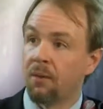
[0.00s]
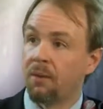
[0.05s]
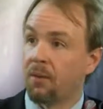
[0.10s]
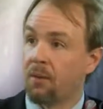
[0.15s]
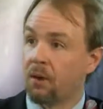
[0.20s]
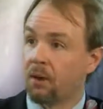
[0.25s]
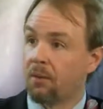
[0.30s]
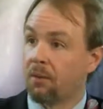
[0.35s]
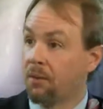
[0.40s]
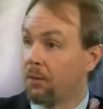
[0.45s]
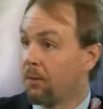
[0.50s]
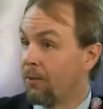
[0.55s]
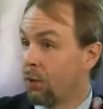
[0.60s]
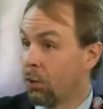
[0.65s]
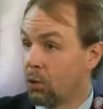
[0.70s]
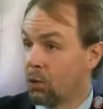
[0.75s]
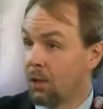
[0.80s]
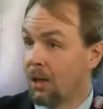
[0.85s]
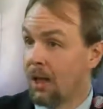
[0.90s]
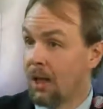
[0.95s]
of their
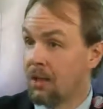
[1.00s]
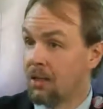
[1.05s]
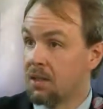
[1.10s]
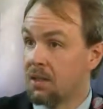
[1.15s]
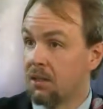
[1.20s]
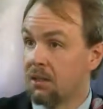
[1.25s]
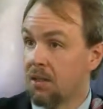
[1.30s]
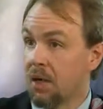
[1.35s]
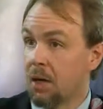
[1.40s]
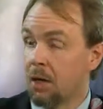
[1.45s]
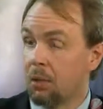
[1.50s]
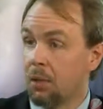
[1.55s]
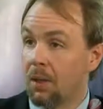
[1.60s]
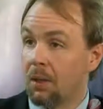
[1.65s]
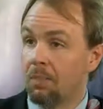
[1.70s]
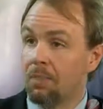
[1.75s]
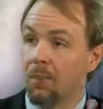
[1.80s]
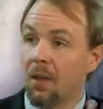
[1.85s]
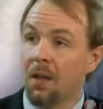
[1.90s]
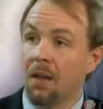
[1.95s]
virtualized
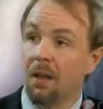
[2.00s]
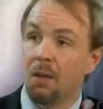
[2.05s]
environment.